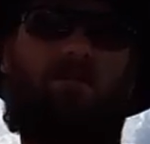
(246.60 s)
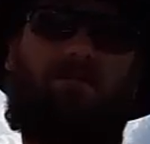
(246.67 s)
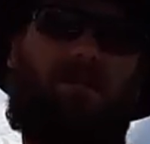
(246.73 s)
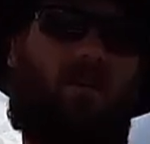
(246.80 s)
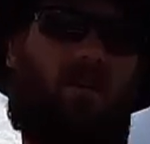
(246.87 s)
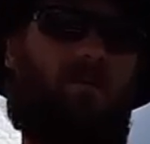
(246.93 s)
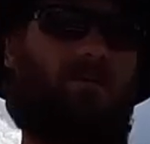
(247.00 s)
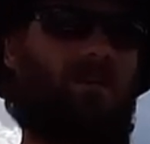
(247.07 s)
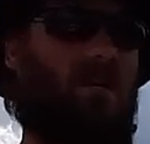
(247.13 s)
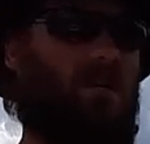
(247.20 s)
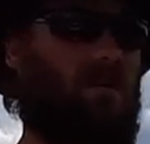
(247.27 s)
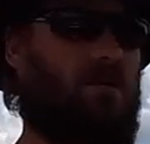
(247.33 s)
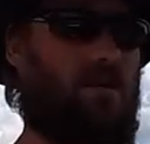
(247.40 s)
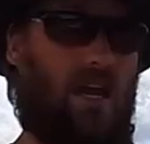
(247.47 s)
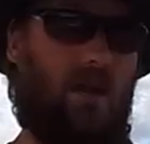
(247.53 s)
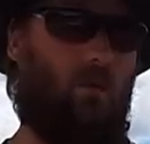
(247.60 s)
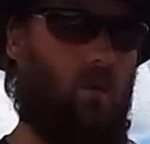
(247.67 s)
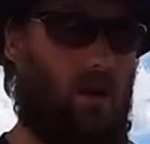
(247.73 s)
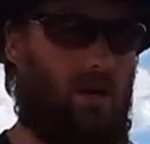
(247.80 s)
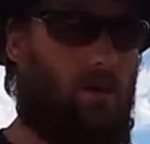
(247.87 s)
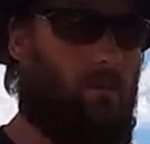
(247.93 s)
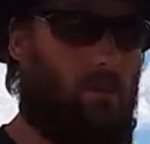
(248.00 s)
farms, they
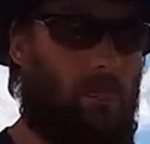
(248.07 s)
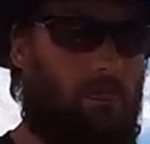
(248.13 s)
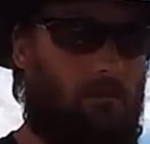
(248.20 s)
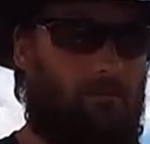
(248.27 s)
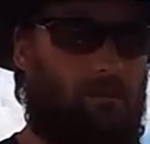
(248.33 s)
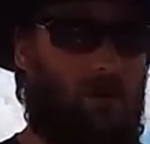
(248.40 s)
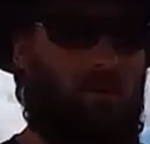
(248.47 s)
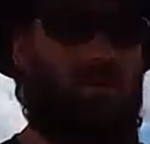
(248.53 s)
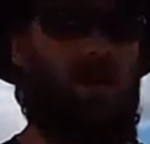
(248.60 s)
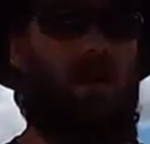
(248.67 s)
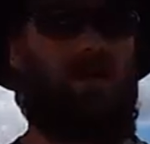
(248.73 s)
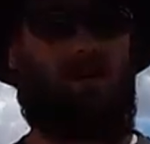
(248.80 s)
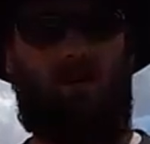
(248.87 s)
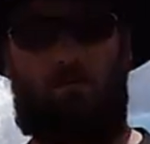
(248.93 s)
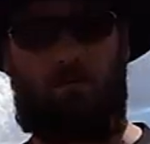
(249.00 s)
will. Okay, they'll